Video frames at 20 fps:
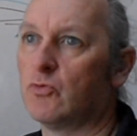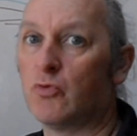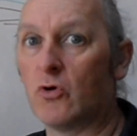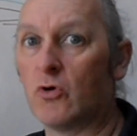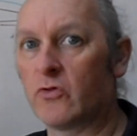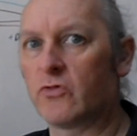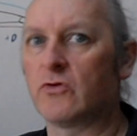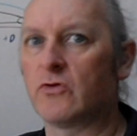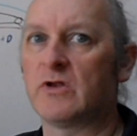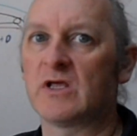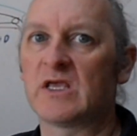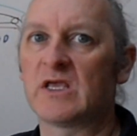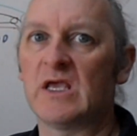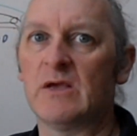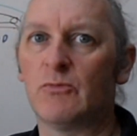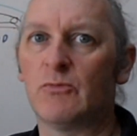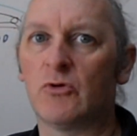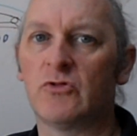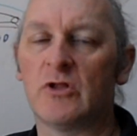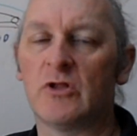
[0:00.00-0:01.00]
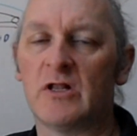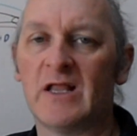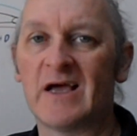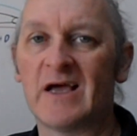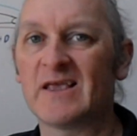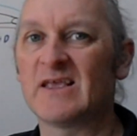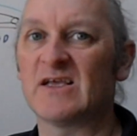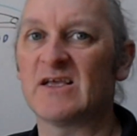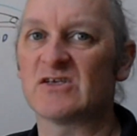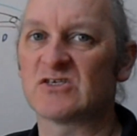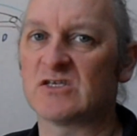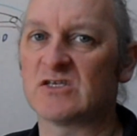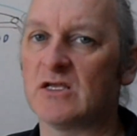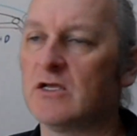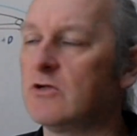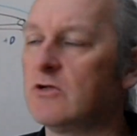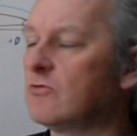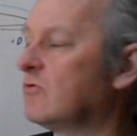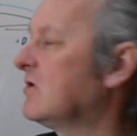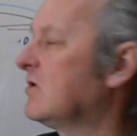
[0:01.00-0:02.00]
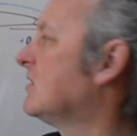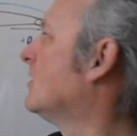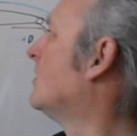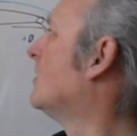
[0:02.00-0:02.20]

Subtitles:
War Thunder game on the Lancaster, right,